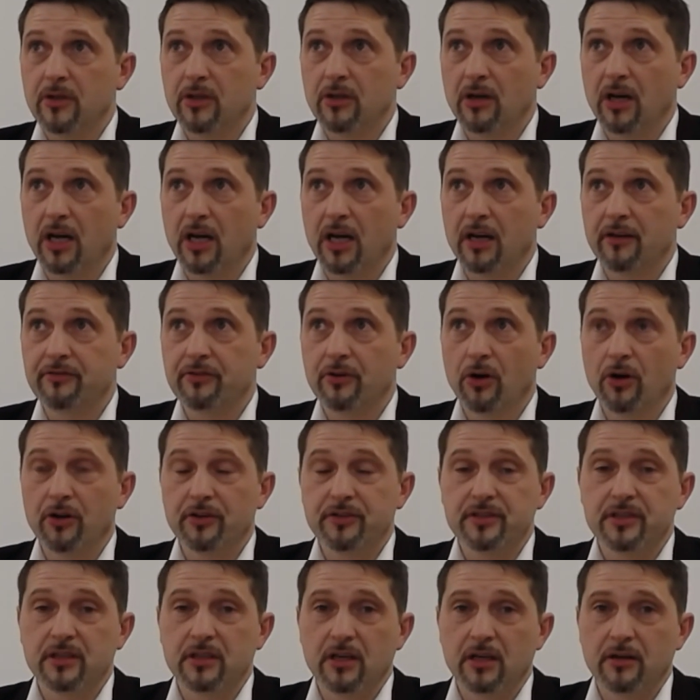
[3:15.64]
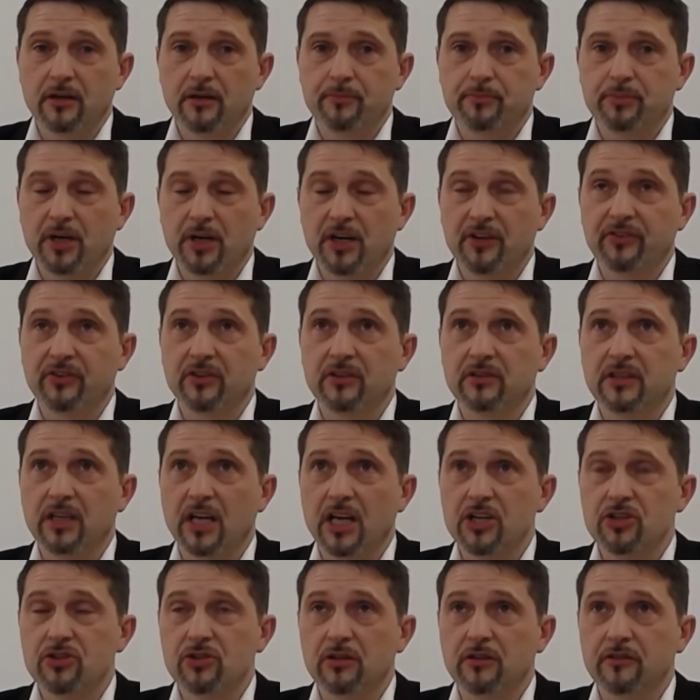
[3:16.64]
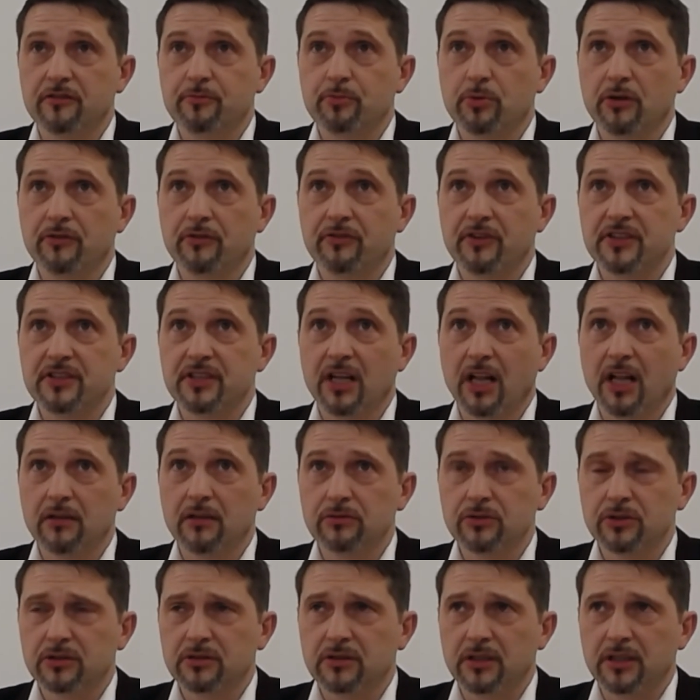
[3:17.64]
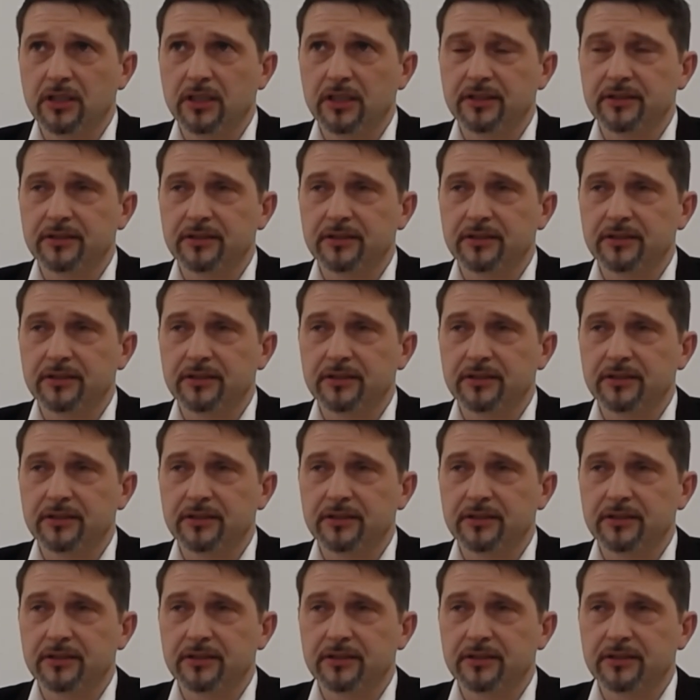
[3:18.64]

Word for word: you have heard the presentation of Professor Allwood,